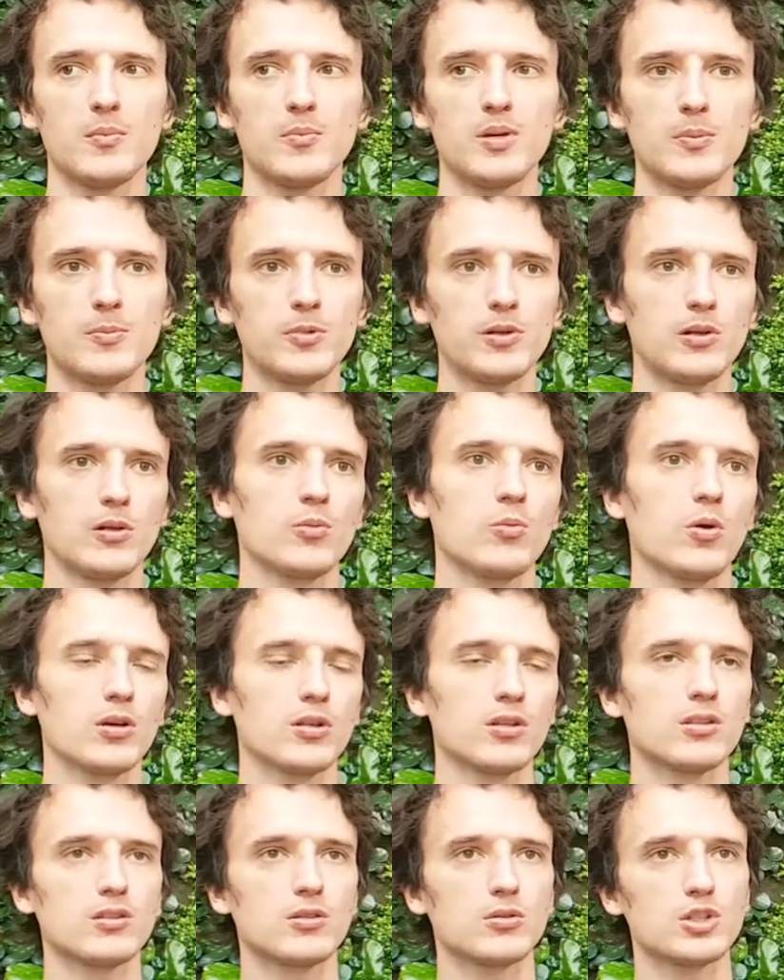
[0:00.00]
people who
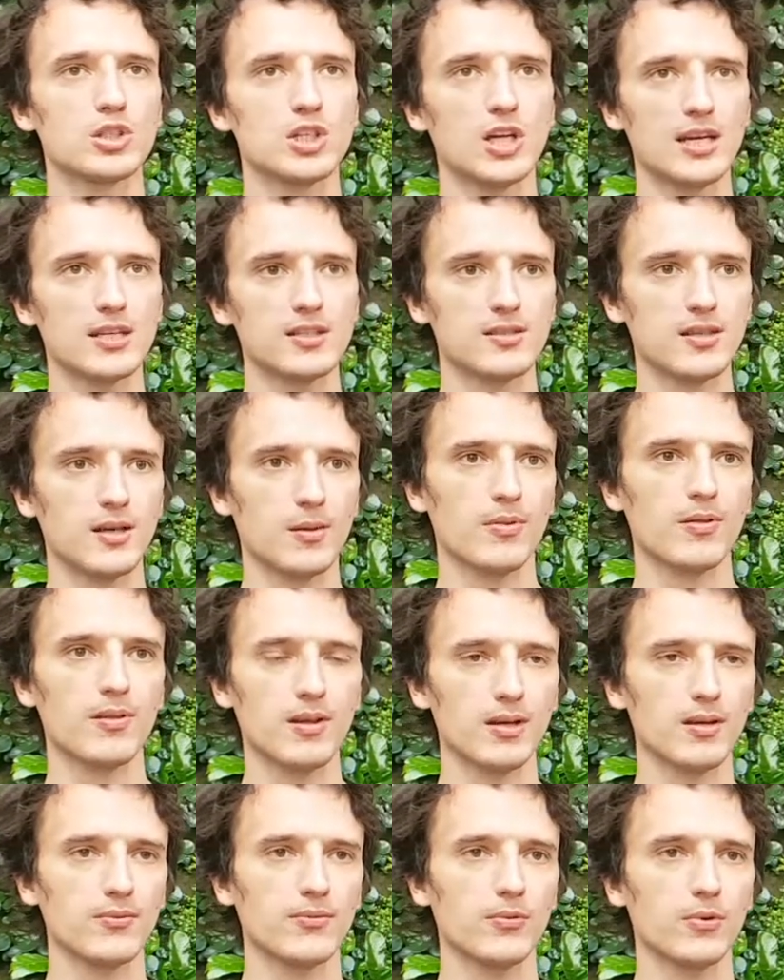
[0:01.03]
want to change
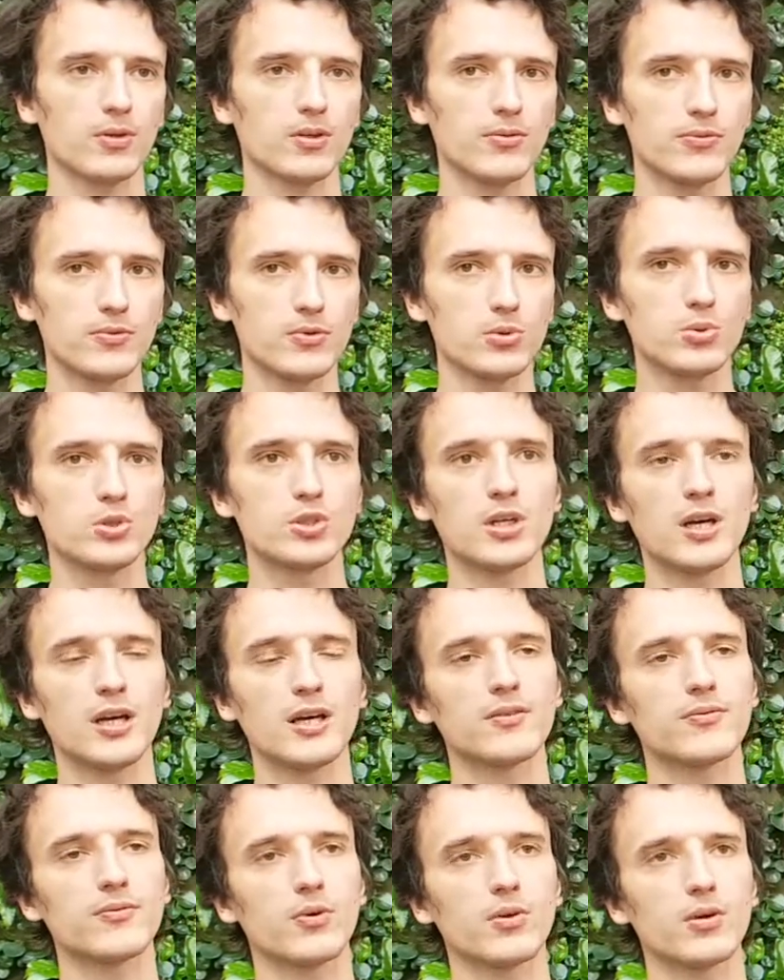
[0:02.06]
something for the future
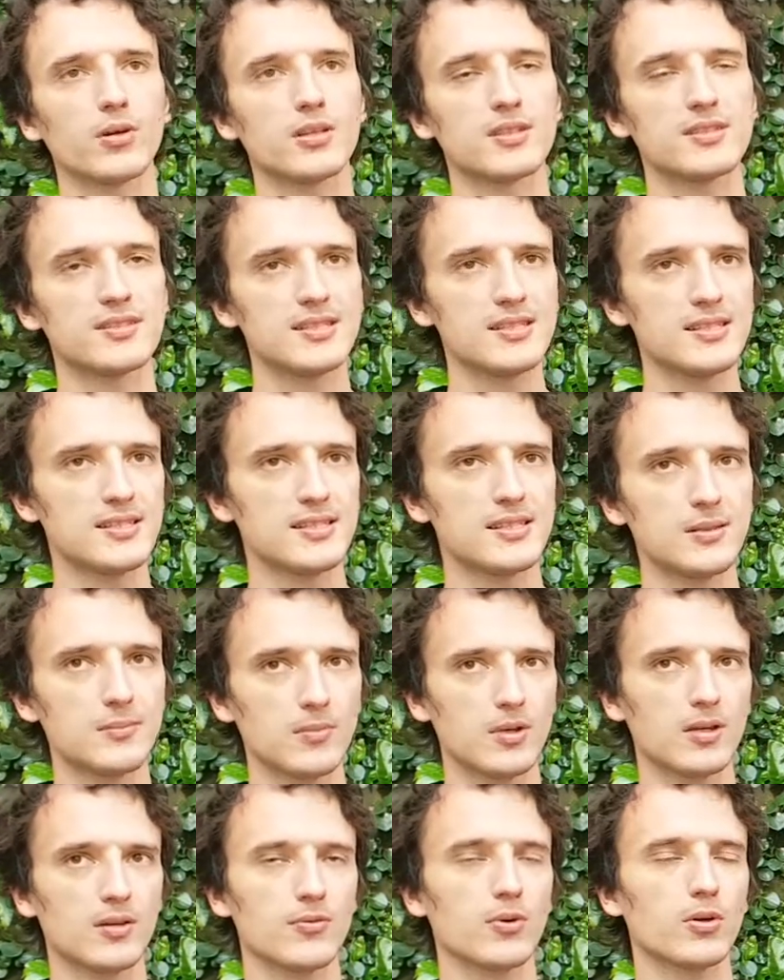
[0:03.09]
and for the
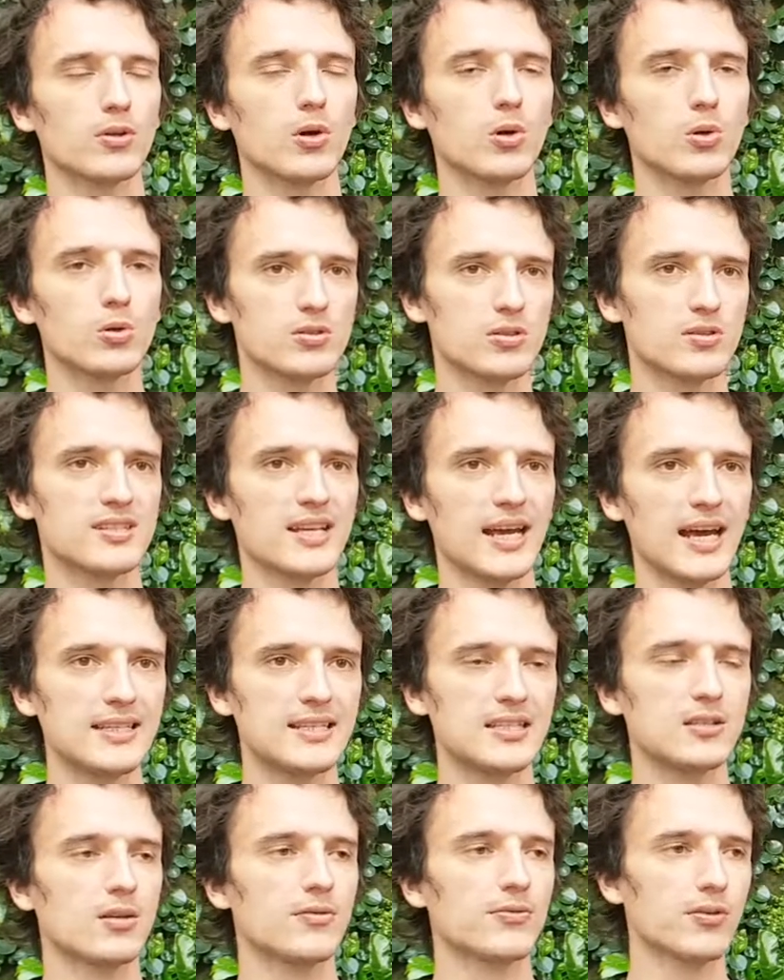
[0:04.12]
system and for the whole
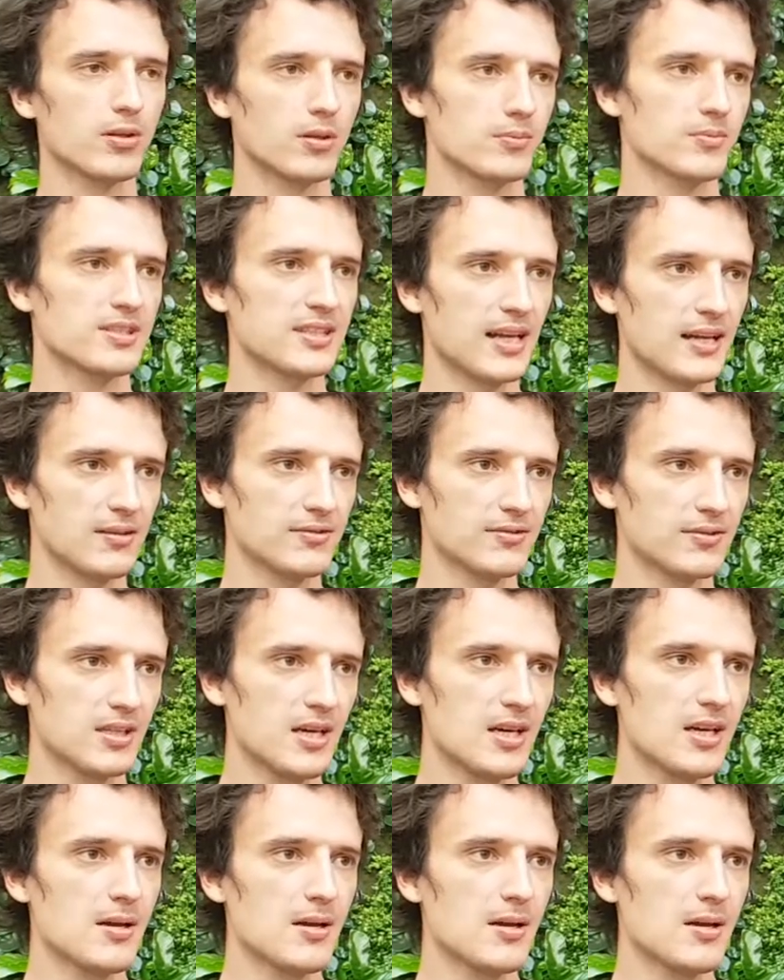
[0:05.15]
society, not for themselves.